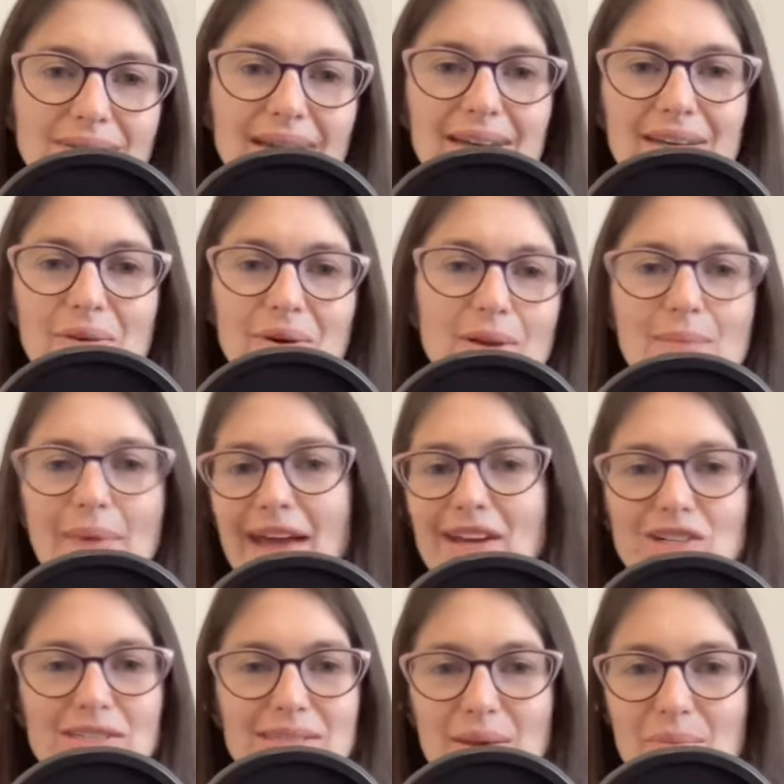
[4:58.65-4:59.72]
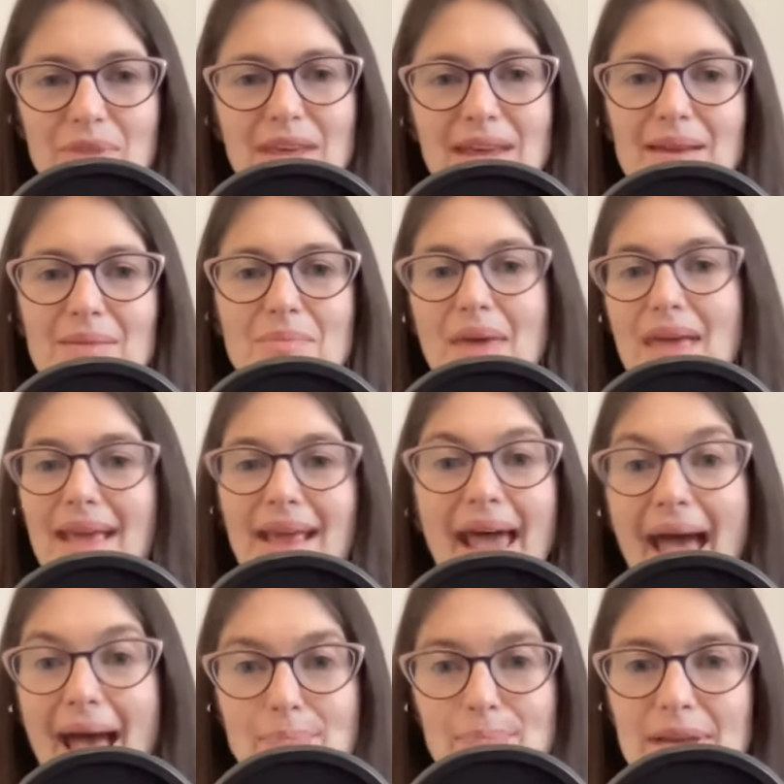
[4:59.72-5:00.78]
and you can imagine something and make it
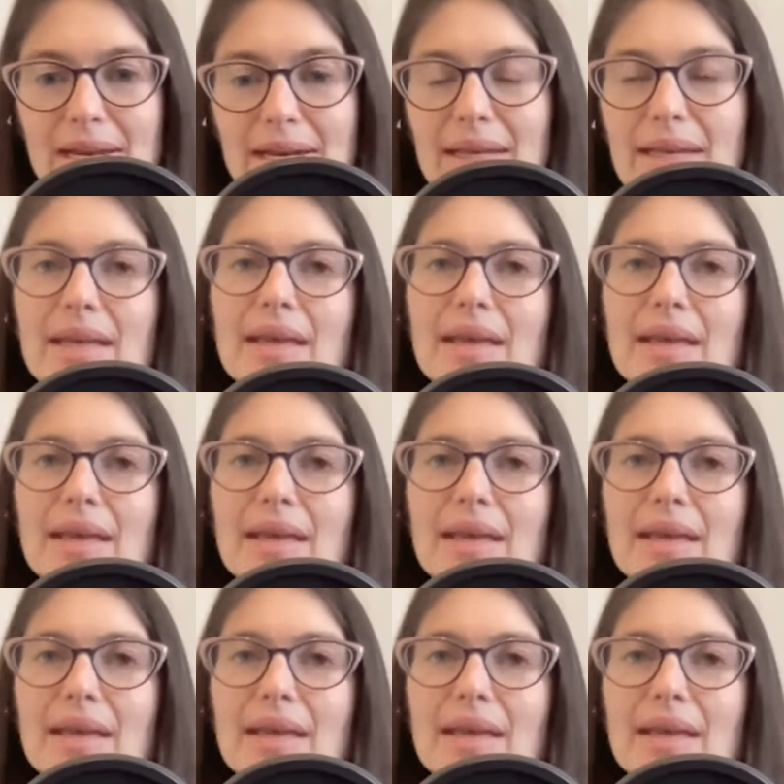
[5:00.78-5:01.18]
happen.